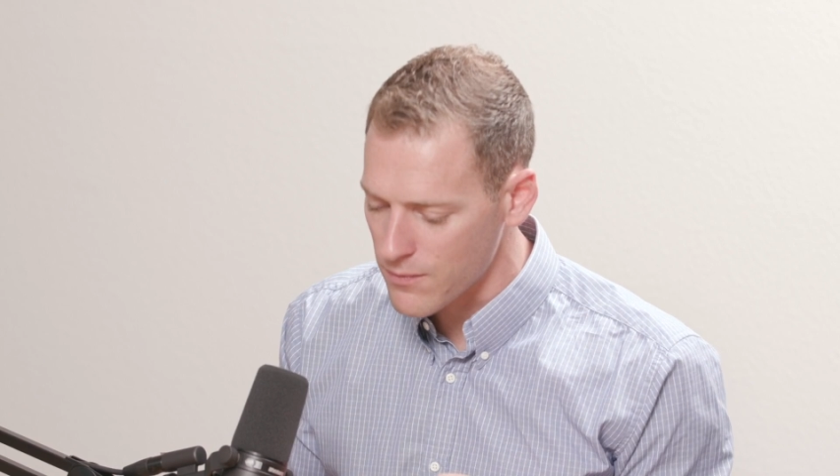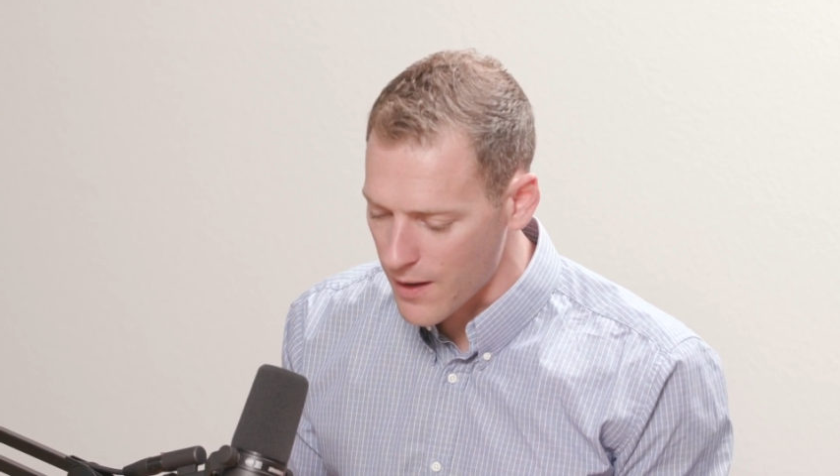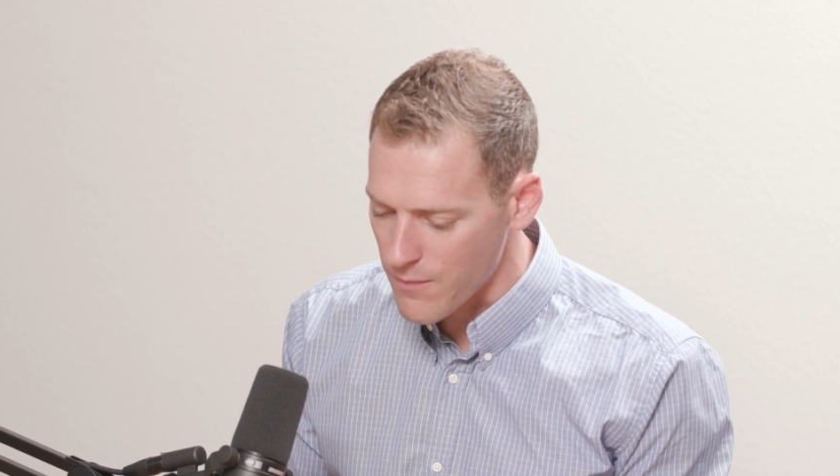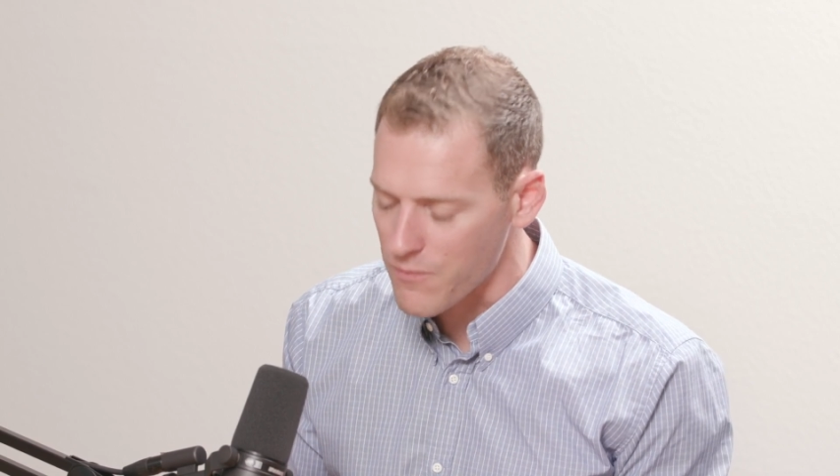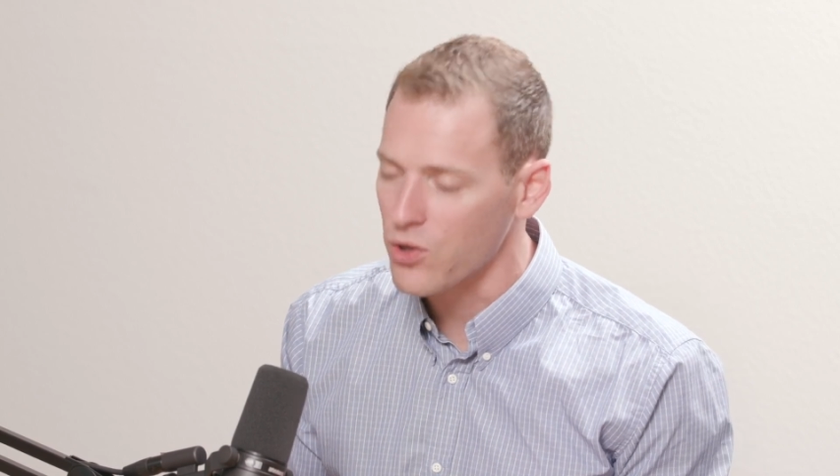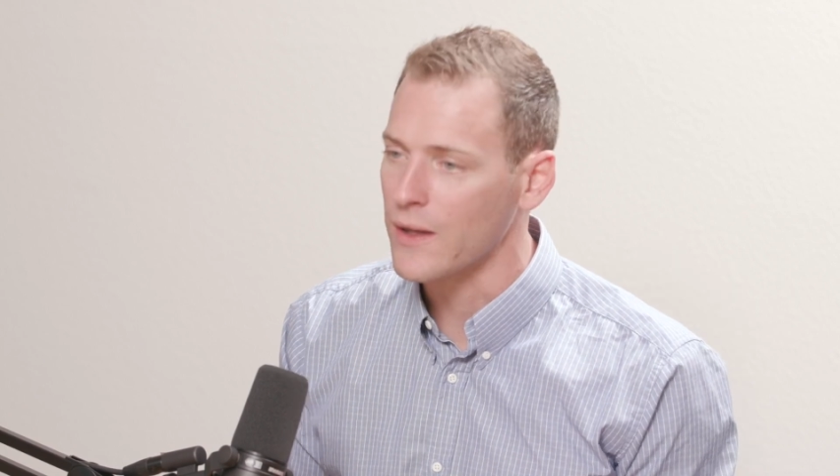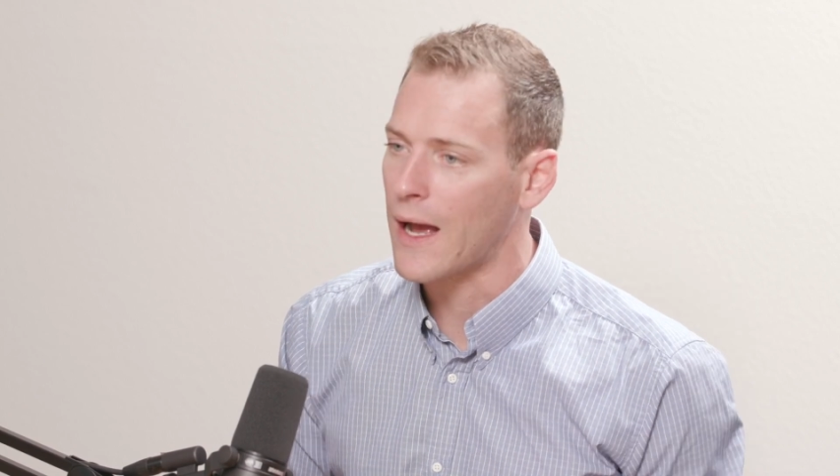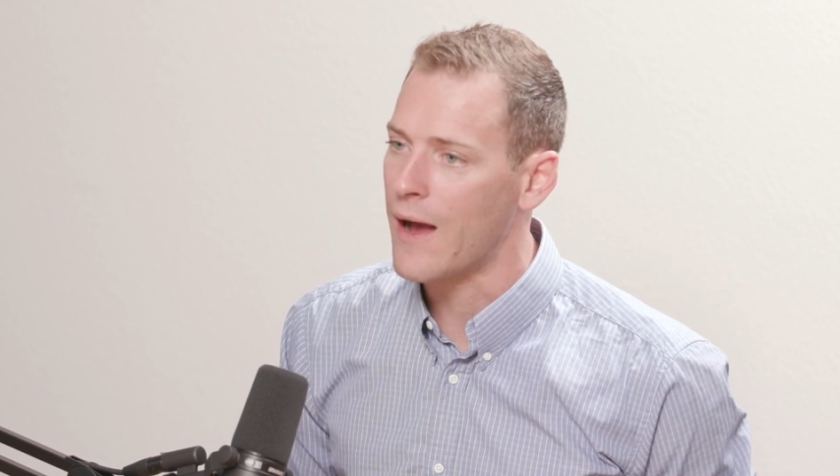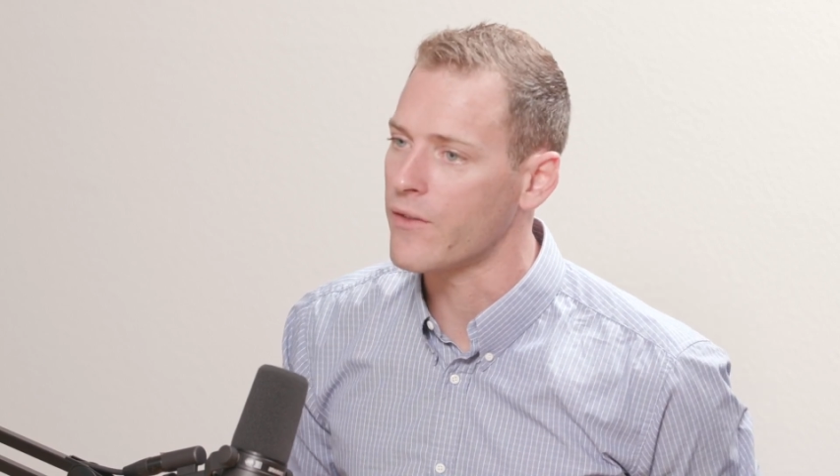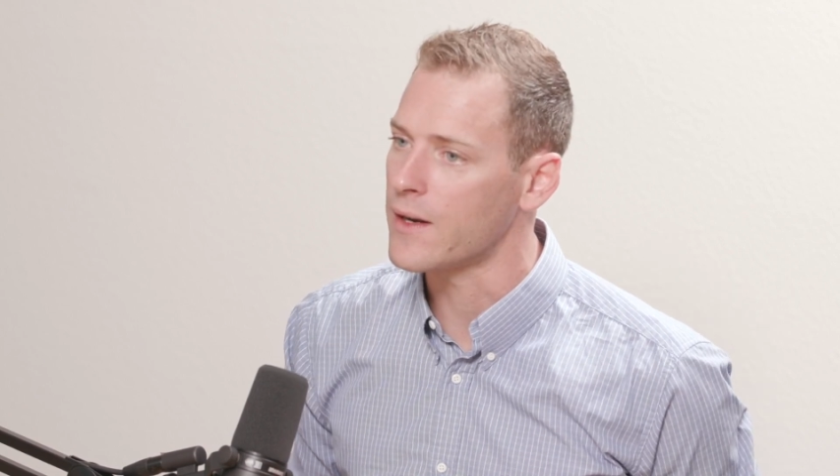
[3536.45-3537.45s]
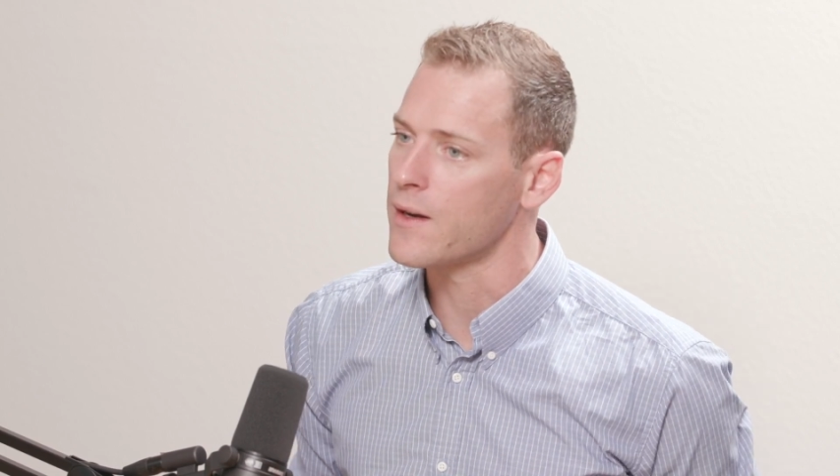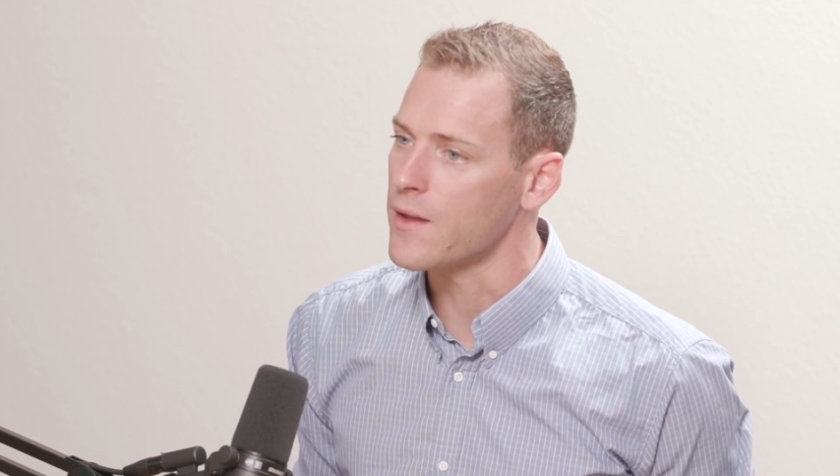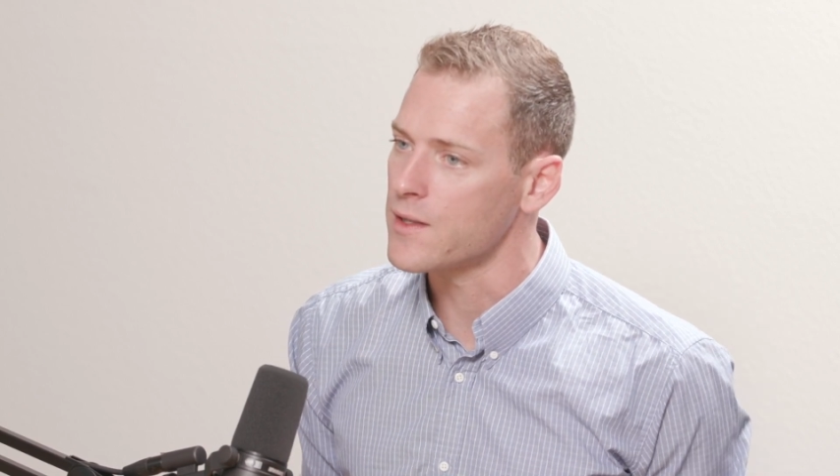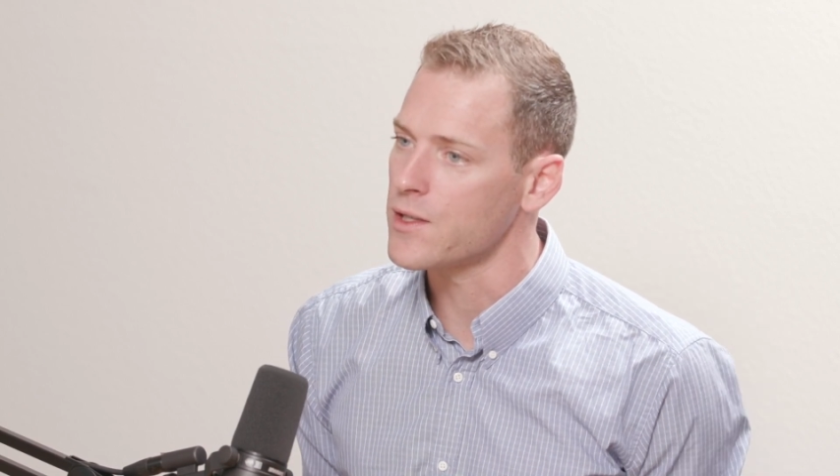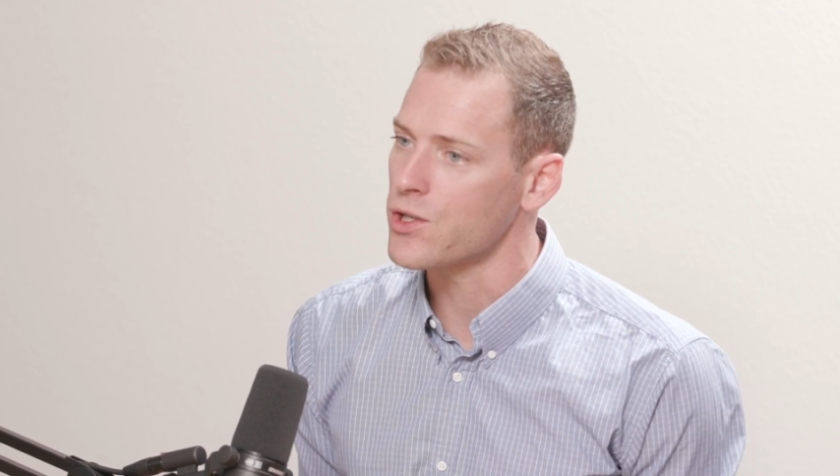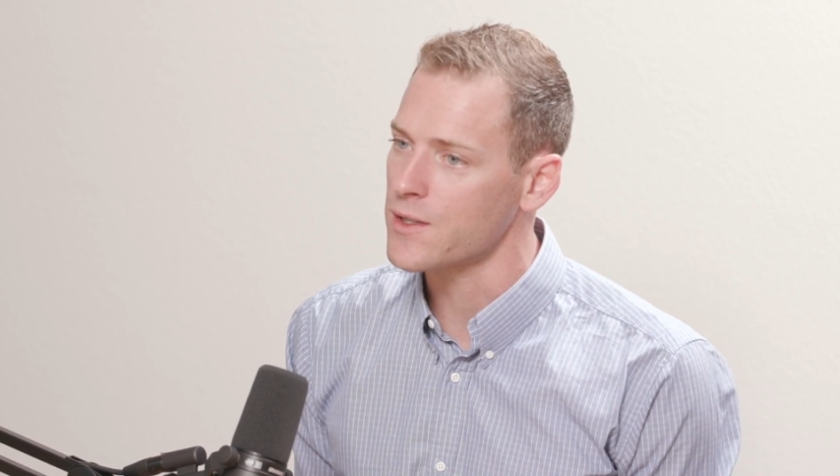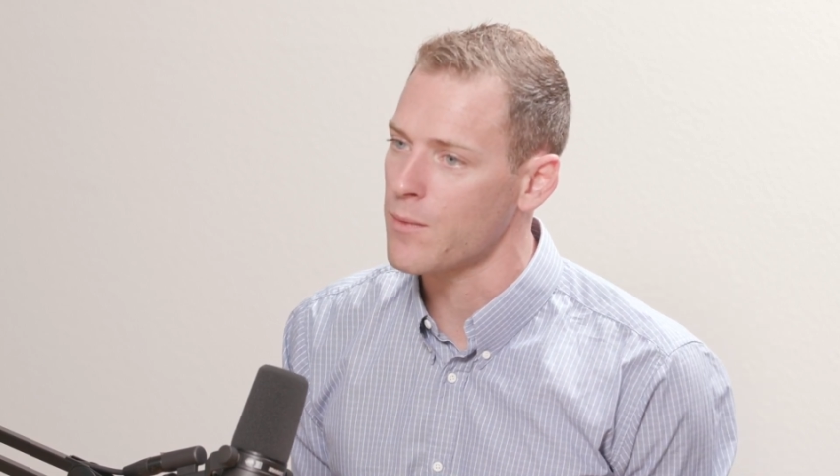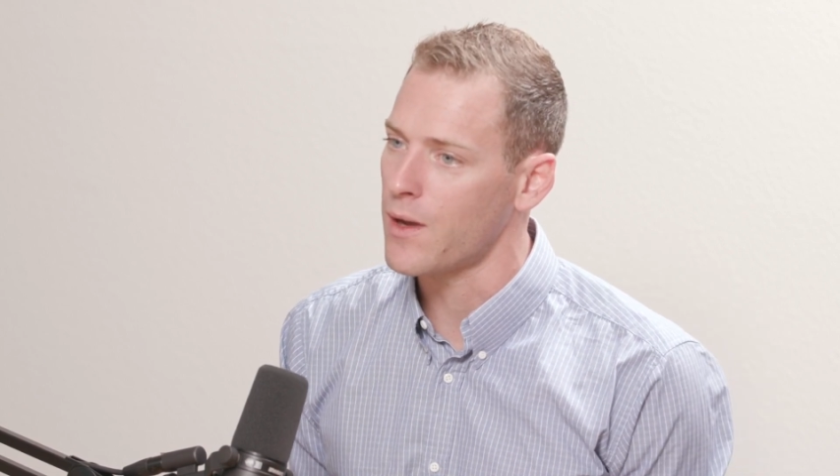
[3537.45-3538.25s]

I'm feeling confident in the decisions I'm